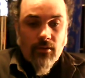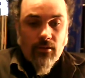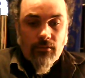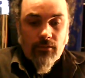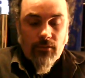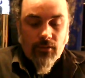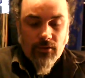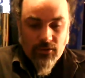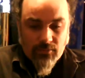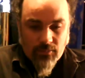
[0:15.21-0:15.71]

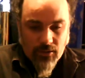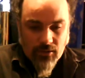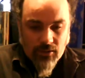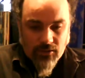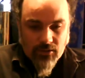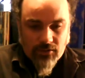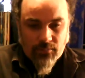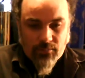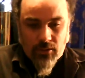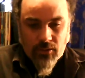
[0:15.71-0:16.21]
First
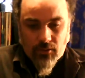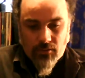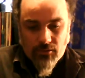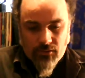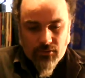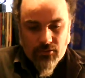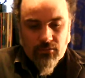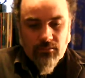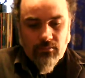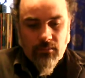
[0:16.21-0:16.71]
past the
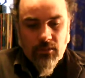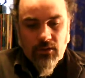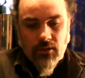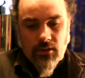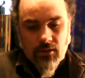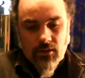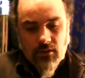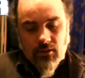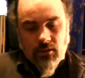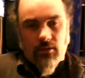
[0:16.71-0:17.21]
post,
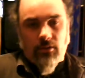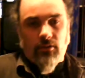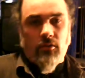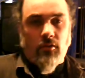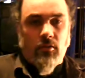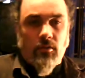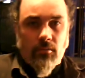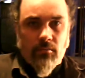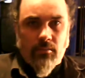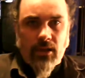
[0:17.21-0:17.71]
you